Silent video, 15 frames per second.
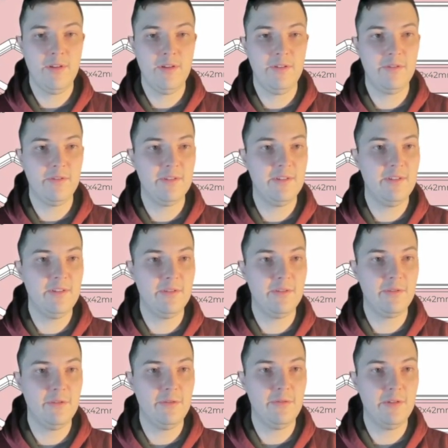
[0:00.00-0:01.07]
You can see those
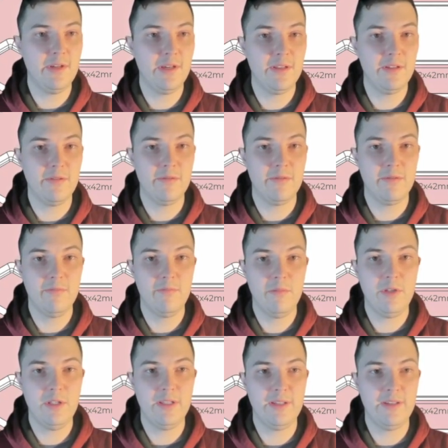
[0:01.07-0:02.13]
2 yellow
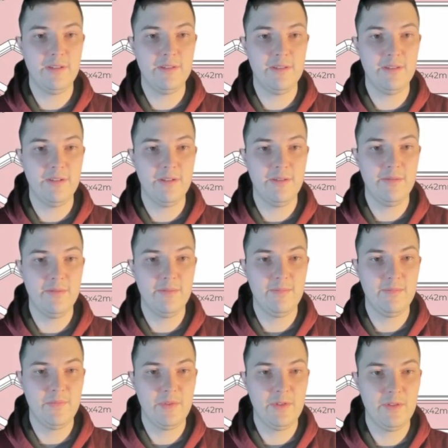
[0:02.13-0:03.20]
planes there.
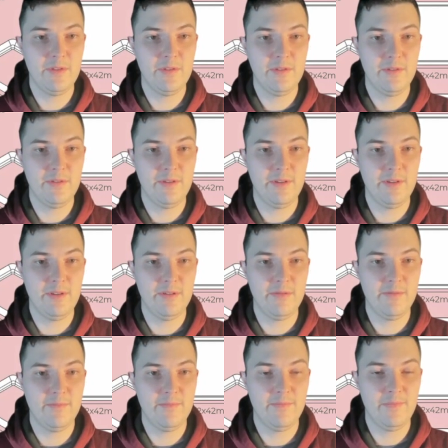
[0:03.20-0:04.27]
So now
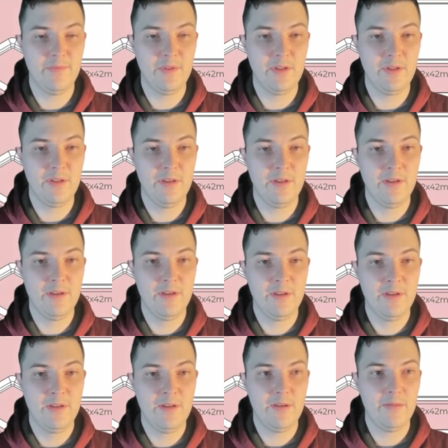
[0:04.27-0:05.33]

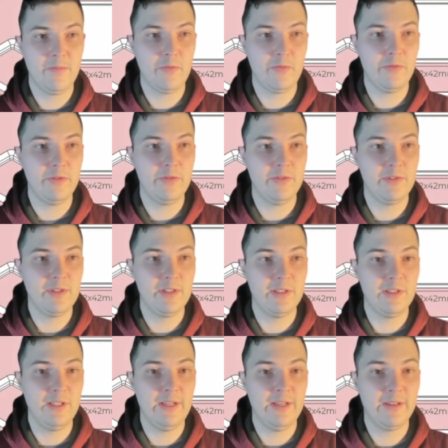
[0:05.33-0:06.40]
I'm going to
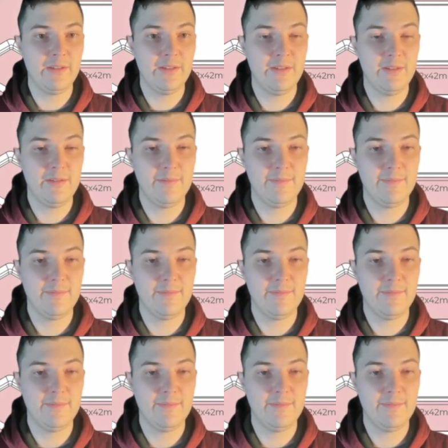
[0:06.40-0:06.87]
select